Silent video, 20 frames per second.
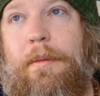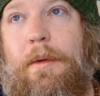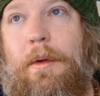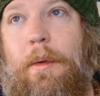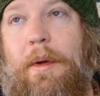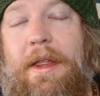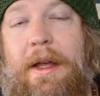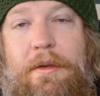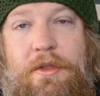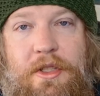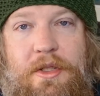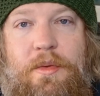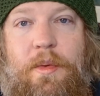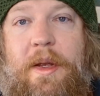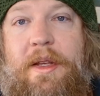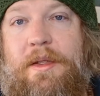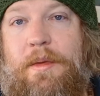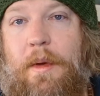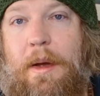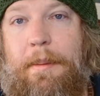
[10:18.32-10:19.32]
without just
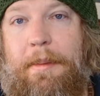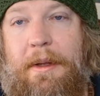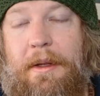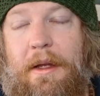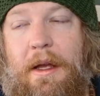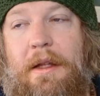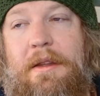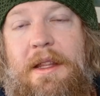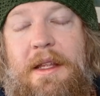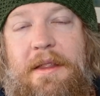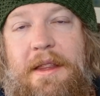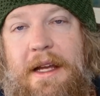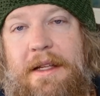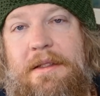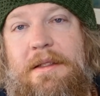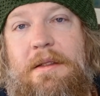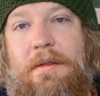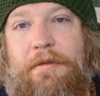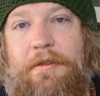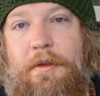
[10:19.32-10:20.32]
race swapping. I think
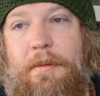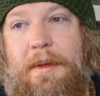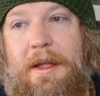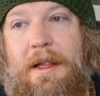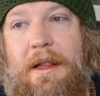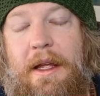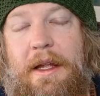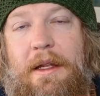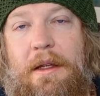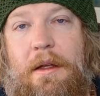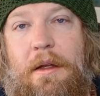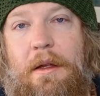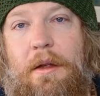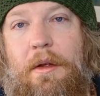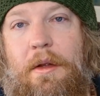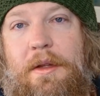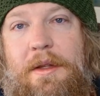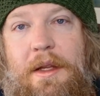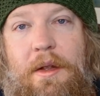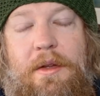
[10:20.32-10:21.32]
that's for me like
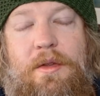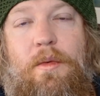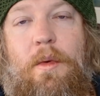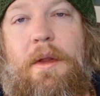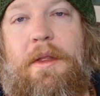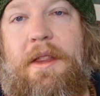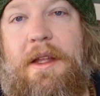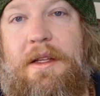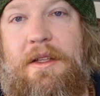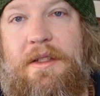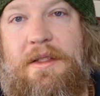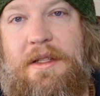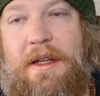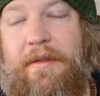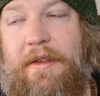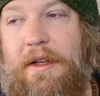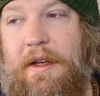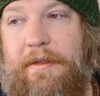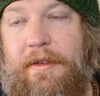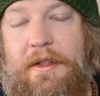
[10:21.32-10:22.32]
it's one thing just to
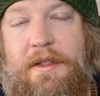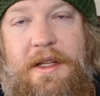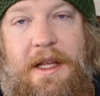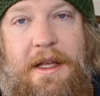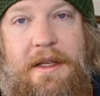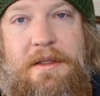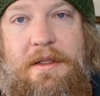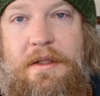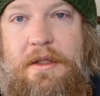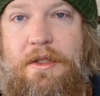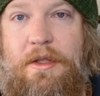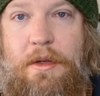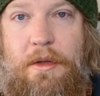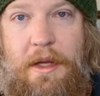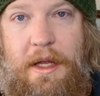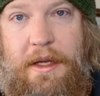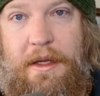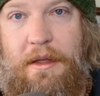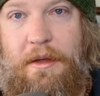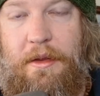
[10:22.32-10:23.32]
have a diverse cast in a show
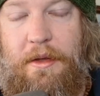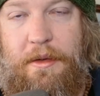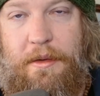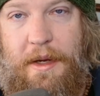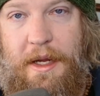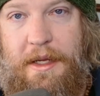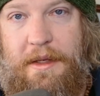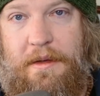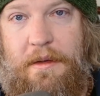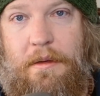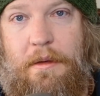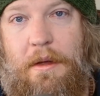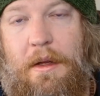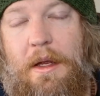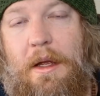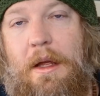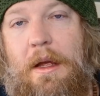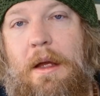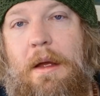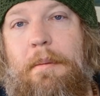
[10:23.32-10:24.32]
like The Great.
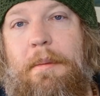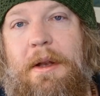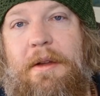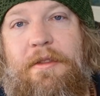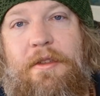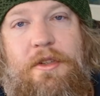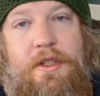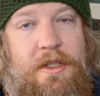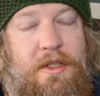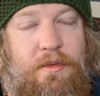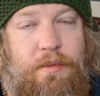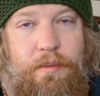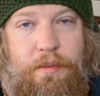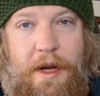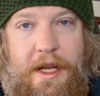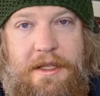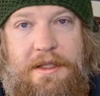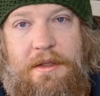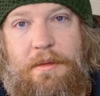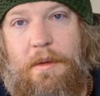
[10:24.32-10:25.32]
But if you just
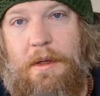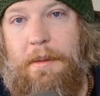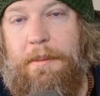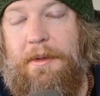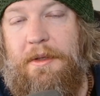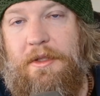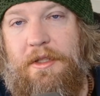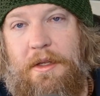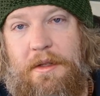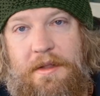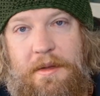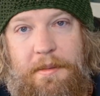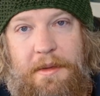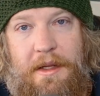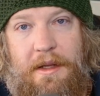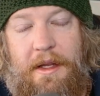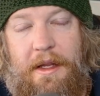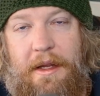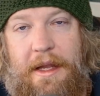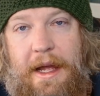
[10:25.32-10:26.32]
race swap and show
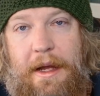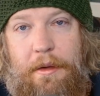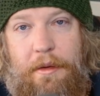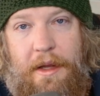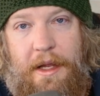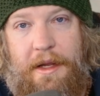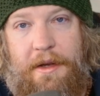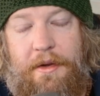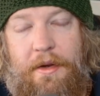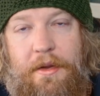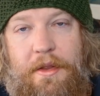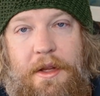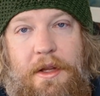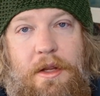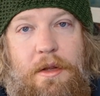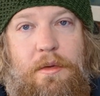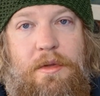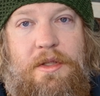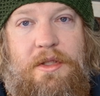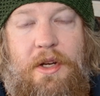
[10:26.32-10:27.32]
something like Outlander, then
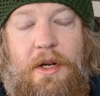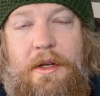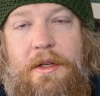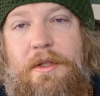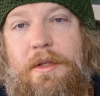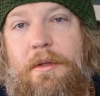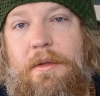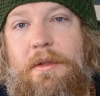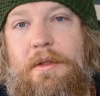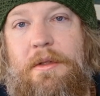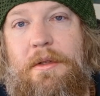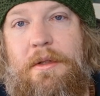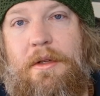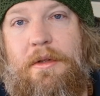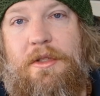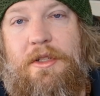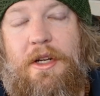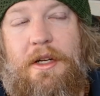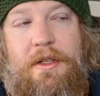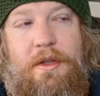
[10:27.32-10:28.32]
you start to you
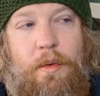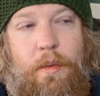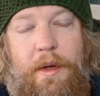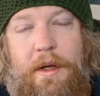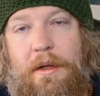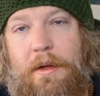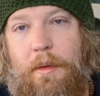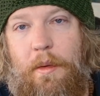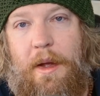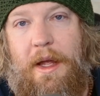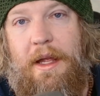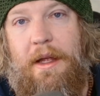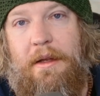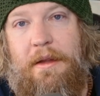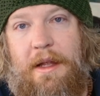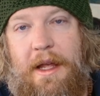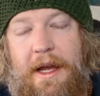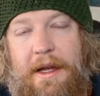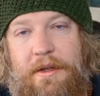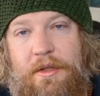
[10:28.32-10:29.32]
start to whittle away at
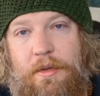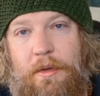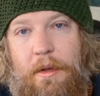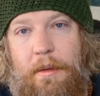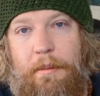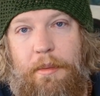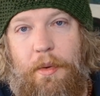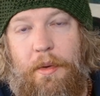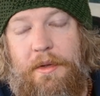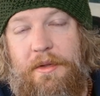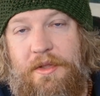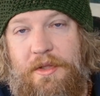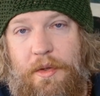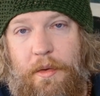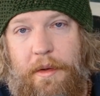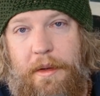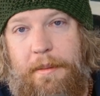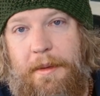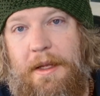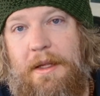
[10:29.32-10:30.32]
the actual important
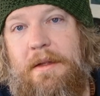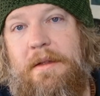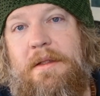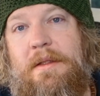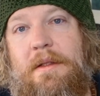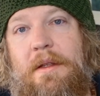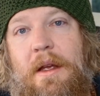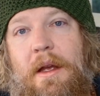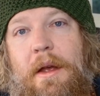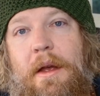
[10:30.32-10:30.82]
story beats